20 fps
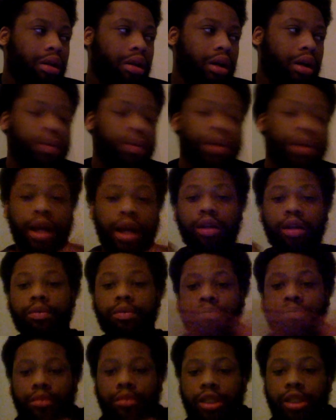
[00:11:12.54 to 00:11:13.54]
we gotta,
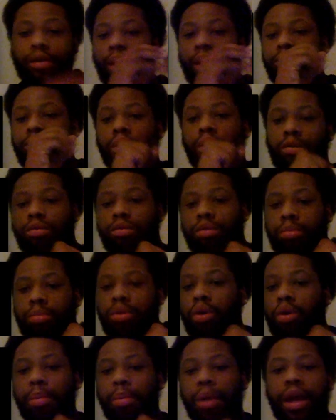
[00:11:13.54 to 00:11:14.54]
like, bro, we're
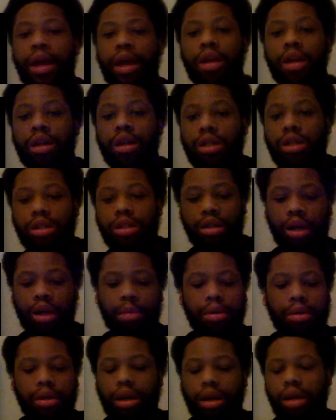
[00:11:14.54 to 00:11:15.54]
throwing them hands. No, I'm
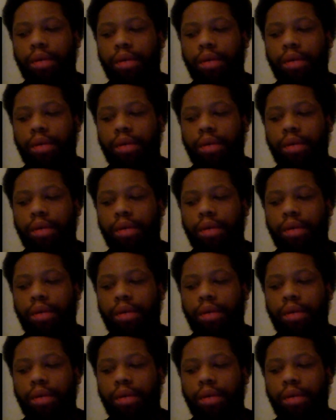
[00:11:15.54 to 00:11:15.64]
kidding.